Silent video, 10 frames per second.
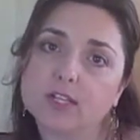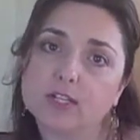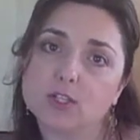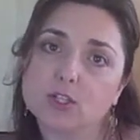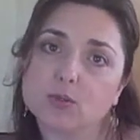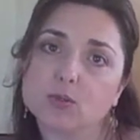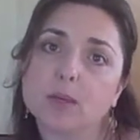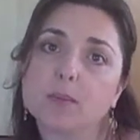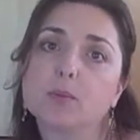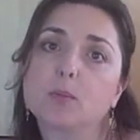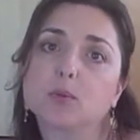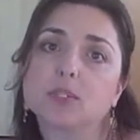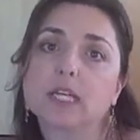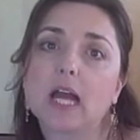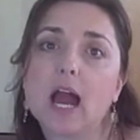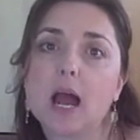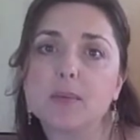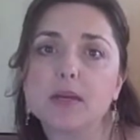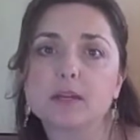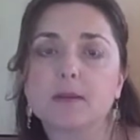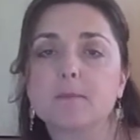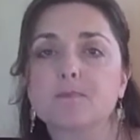into some of the most common